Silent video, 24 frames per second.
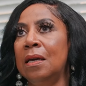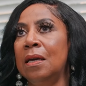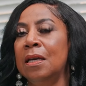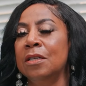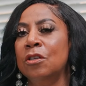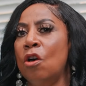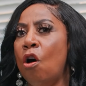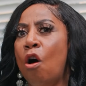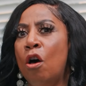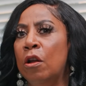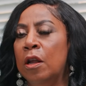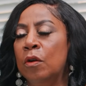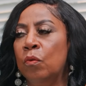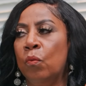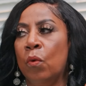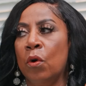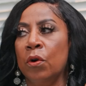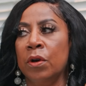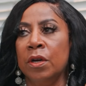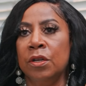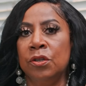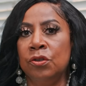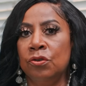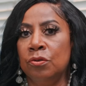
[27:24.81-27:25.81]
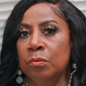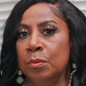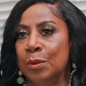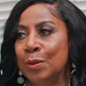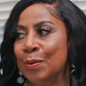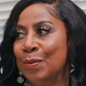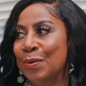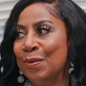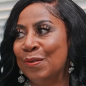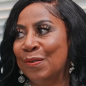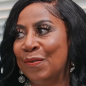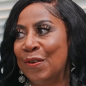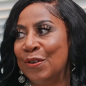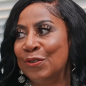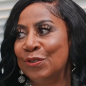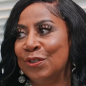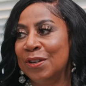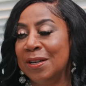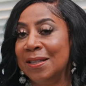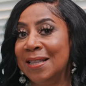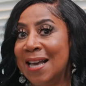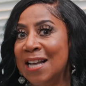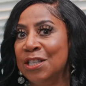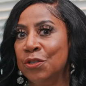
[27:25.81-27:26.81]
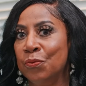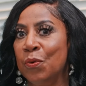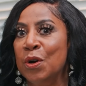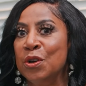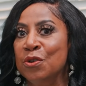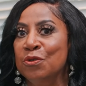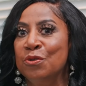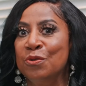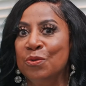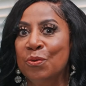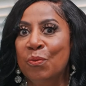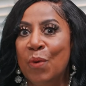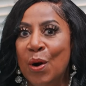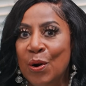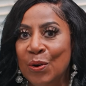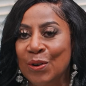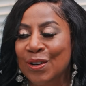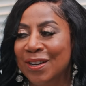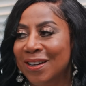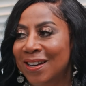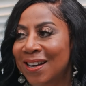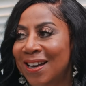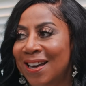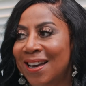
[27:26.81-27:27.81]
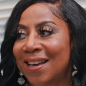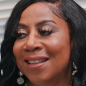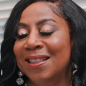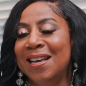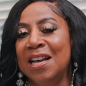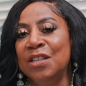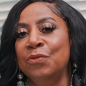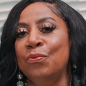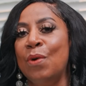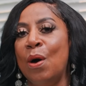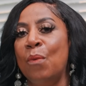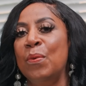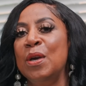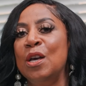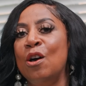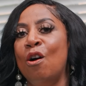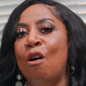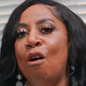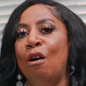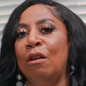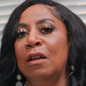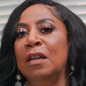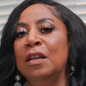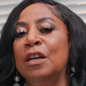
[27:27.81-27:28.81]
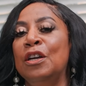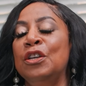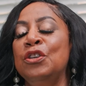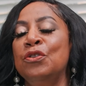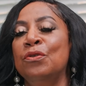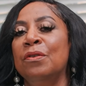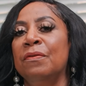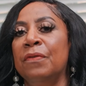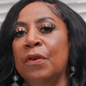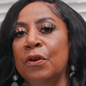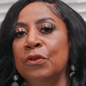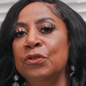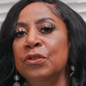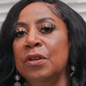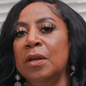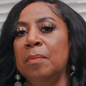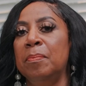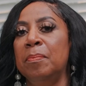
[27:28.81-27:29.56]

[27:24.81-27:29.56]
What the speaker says: is all at work in Dunamis Woman University. That's where you do the work. That's why we call it a university,